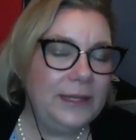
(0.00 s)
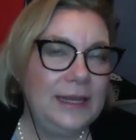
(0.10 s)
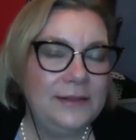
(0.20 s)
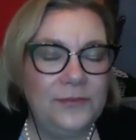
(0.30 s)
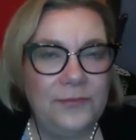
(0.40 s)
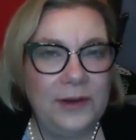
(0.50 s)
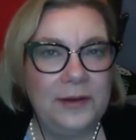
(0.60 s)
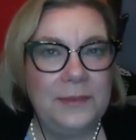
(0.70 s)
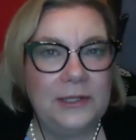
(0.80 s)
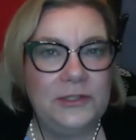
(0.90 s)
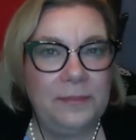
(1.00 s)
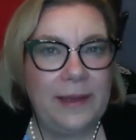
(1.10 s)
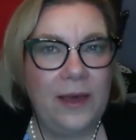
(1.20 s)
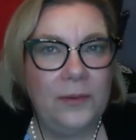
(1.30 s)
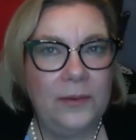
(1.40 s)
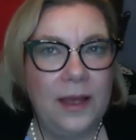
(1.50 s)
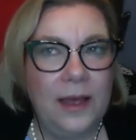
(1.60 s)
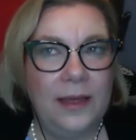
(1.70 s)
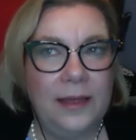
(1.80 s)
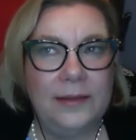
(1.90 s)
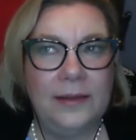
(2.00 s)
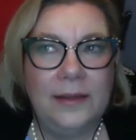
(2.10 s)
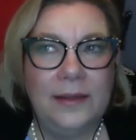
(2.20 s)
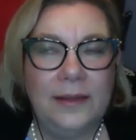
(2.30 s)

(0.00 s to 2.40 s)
but it's very much about a